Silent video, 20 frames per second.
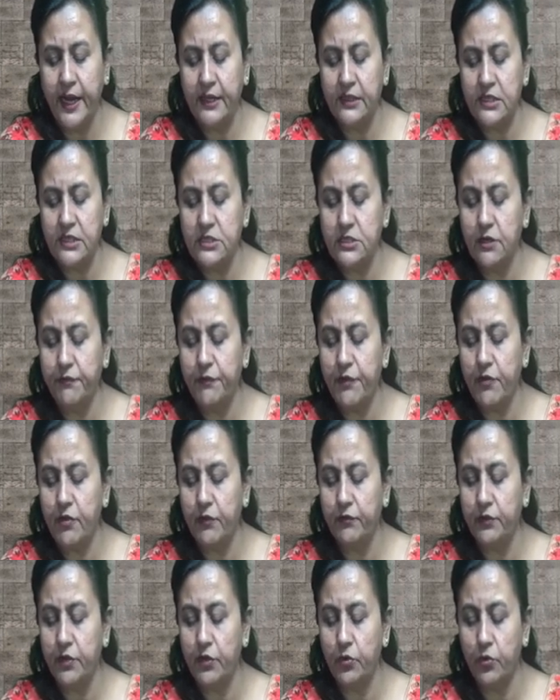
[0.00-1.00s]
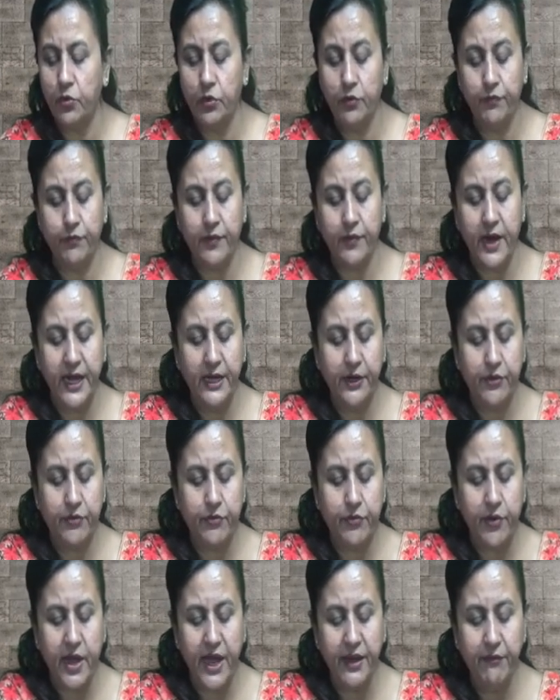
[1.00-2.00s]
and the surface of the road while
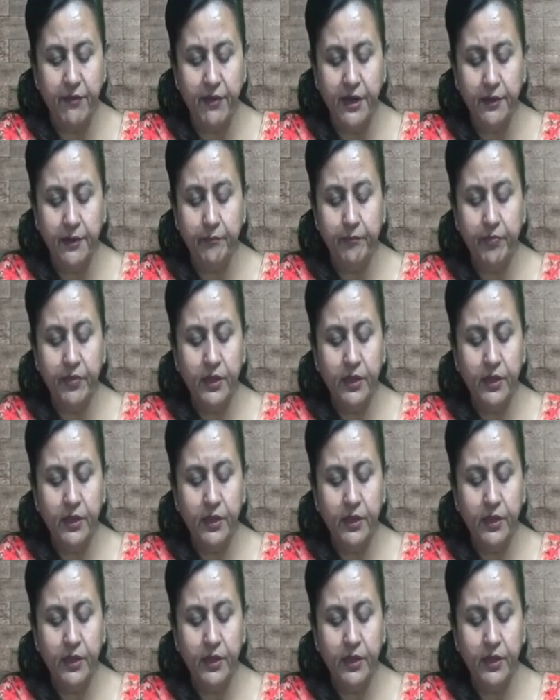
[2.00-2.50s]
driving